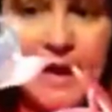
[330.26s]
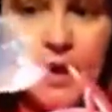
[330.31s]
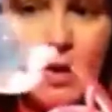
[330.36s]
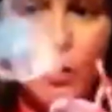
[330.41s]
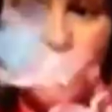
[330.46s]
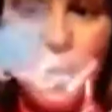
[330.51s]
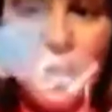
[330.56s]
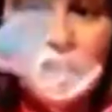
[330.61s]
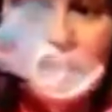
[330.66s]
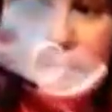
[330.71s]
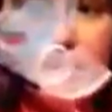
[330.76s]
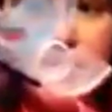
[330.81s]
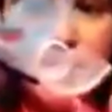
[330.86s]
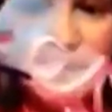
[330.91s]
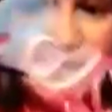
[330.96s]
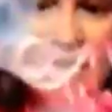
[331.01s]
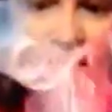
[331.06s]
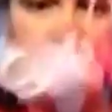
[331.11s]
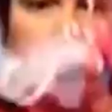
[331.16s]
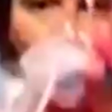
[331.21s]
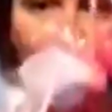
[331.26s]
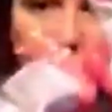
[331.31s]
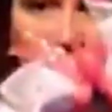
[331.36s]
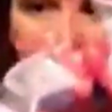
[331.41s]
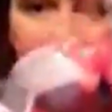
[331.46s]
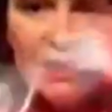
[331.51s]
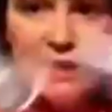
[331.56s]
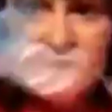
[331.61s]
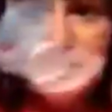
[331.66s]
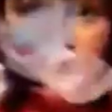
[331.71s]
make one of these, and
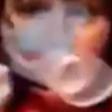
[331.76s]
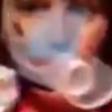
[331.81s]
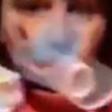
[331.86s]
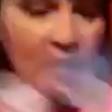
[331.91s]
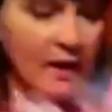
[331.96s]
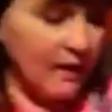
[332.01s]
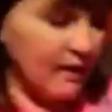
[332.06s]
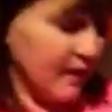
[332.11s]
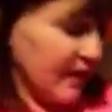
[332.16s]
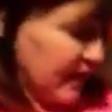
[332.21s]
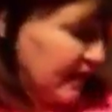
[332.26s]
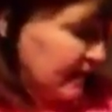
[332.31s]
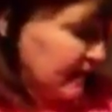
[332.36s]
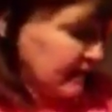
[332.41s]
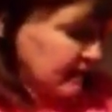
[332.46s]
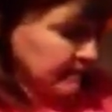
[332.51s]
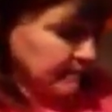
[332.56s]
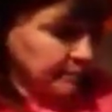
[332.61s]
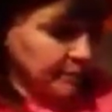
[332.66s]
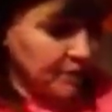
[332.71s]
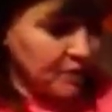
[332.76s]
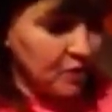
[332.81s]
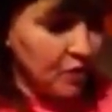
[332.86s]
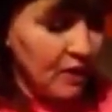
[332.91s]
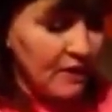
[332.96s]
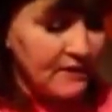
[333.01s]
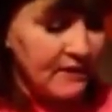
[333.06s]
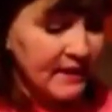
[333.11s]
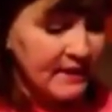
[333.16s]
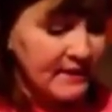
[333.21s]
one of these.
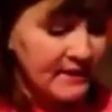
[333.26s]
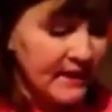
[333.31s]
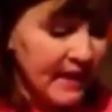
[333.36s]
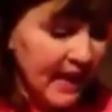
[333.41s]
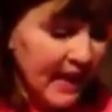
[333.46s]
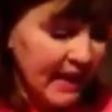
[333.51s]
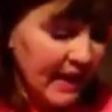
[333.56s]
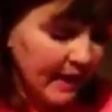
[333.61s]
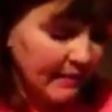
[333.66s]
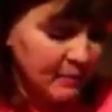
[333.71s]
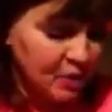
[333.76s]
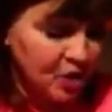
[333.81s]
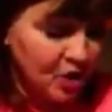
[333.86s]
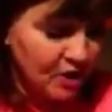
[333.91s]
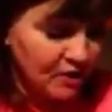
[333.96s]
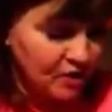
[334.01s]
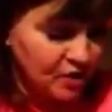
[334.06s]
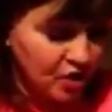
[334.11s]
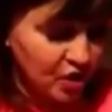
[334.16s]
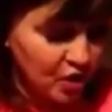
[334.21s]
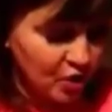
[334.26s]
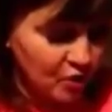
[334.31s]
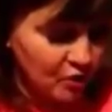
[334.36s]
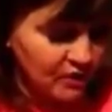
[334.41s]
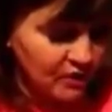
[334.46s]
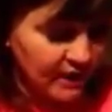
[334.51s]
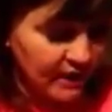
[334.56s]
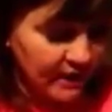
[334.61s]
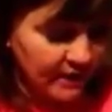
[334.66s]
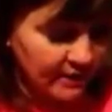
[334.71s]
So as I said, I'm just
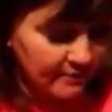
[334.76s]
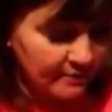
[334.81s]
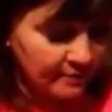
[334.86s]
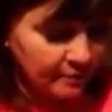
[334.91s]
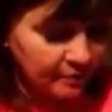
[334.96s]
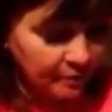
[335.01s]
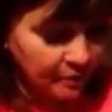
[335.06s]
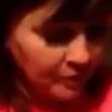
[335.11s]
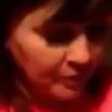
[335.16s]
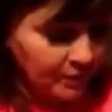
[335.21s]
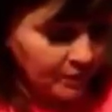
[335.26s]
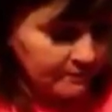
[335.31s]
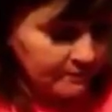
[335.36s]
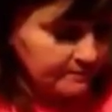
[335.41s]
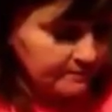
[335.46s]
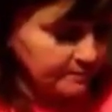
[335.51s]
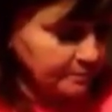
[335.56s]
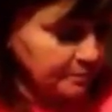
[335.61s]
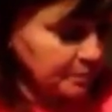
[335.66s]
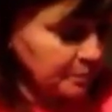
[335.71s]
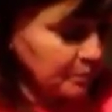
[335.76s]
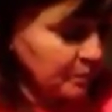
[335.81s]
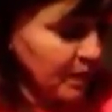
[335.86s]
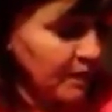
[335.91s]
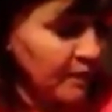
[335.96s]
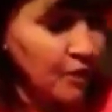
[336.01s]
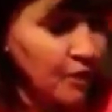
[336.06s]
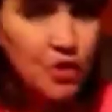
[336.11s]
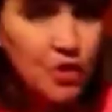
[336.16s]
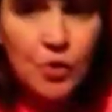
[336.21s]
using
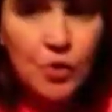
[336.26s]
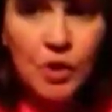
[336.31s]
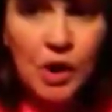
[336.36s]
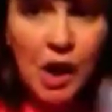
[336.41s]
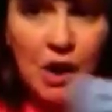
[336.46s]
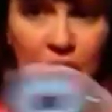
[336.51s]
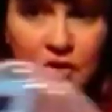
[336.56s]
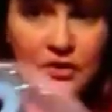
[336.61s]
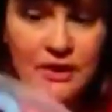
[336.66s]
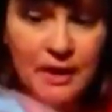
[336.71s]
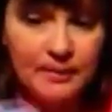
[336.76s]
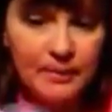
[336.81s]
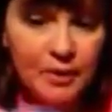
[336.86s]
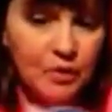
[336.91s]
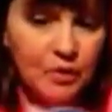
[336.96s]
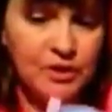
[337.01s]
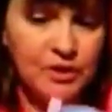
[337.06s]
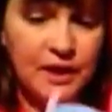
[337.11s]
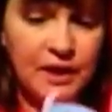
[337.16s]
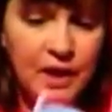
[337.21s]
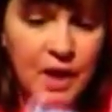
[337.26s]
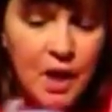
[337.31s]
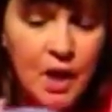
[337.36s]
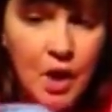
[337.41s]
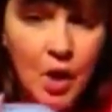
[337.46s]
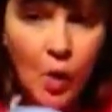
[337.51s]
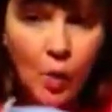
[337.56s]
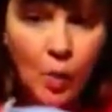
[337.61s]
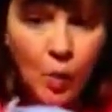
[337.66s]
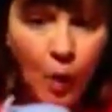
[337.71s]
the two colors. I'm using
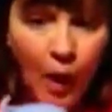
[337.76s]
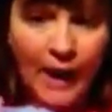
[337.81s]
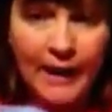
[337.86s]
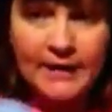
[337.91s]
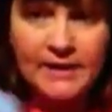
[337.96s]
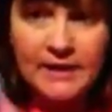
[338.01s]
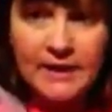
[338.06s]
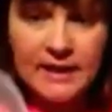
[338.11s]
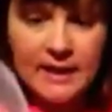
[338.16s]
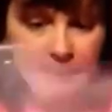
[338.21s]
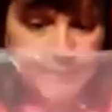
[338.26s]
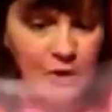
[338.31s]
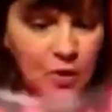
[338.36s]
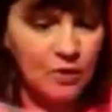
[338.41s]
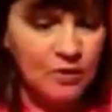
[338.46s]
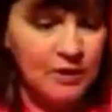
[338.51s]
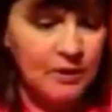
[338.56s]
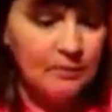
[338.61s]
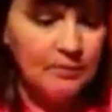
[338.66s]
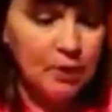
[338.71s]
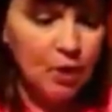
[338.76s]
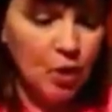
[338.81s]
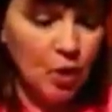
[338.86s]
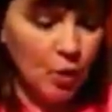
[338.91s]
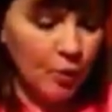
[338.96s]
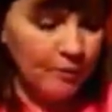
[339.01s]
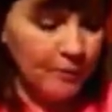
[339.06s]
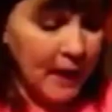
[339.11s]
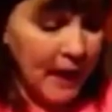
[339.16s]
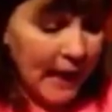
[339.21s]
white and I'm using
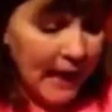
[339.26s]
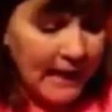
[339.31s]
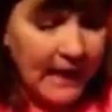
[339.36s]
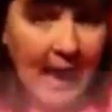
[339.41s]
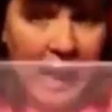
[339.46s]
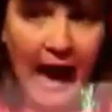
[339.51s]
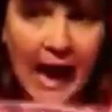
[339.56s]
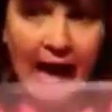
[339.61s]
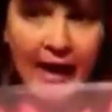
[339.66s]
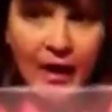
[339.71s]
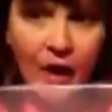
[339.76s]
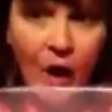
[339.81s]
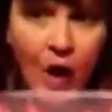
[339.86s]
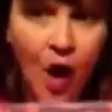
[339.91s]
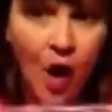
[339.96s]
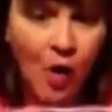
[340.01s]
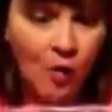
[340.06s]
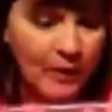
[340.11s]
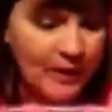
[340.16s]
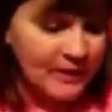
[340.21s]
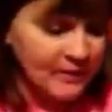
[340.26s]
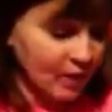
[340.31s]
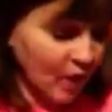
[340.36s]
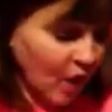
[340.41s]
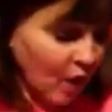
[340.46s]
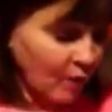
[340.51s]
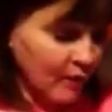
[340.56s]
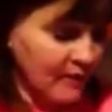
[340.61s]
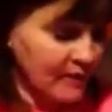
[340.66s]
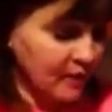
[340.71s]
blue. And I always
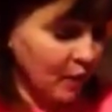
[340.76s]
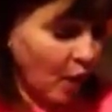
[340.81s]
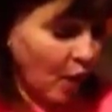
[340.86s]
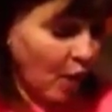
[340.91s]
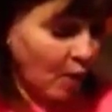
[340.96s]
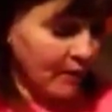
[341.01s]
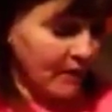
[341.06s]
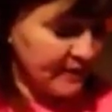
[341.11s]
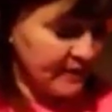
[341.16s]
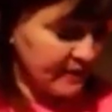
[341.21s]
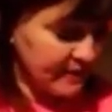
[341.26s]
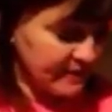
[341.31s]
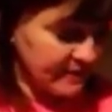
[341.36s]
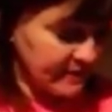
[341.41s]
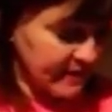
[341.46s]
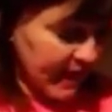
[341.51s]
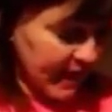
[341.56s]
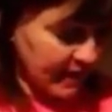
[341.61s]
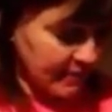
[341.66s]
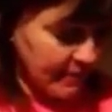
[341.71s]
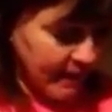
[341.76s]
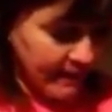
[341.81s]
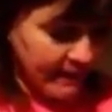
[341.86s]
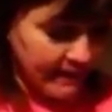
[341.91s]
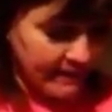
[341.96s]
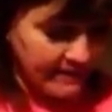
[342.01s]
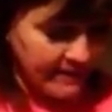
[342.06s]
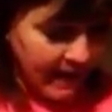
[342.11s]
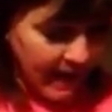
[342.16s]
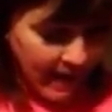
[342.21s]
stack mine
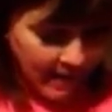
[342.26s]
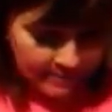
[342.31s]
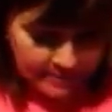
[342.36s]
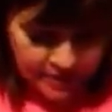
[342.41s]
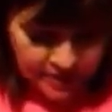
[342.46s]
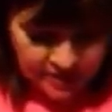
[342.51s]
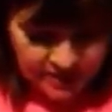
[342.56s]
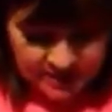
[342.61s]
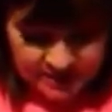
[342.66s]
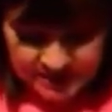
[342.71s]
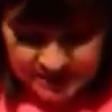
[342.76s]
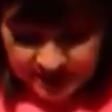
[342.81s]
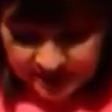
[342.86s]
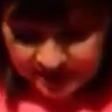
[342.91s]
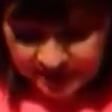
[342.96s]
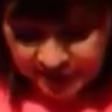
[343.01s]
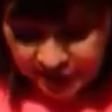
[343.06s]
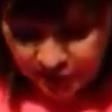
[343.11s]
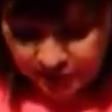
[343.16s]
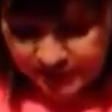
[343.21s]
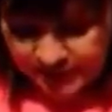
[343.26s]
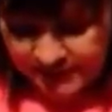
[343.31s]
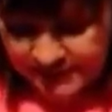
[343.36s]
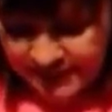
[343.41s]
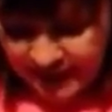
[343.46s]
on top just to save a little bit